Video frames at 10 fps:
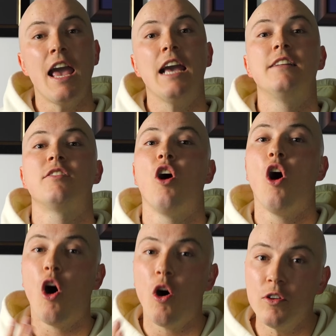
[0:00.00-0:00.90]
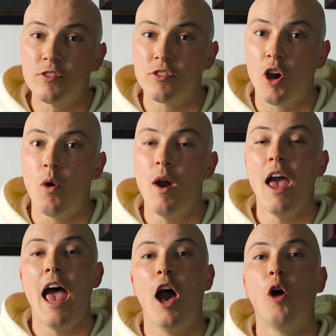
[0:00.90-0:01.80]
and to also
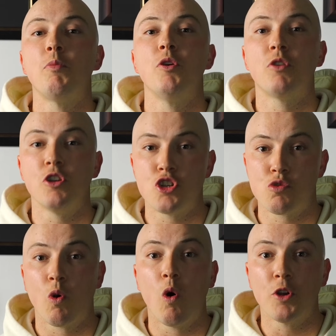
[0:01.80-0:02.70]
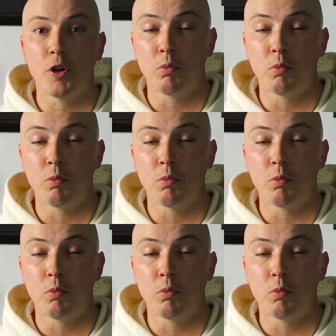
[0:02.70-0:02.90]
help you control your